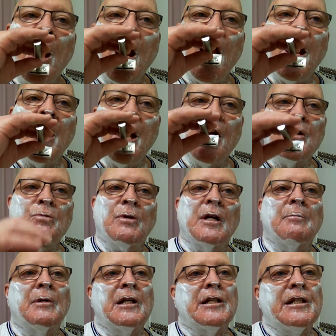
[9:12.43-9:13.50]
And here's what
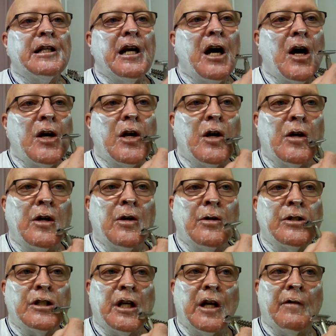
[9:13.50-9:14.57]
I'm going to tell you, new
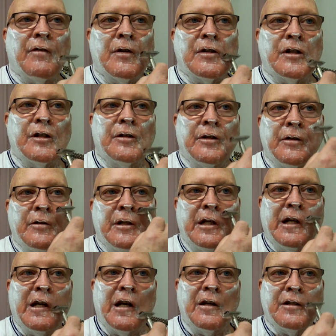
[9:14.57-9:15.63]
shavers, you new
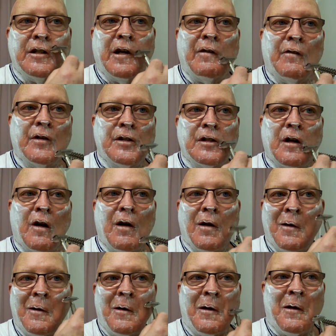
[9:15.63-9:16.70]
DU shavers.
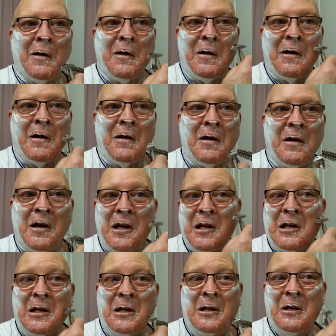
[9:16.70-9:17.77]

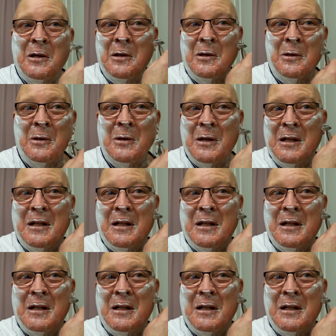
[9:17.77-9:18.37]
You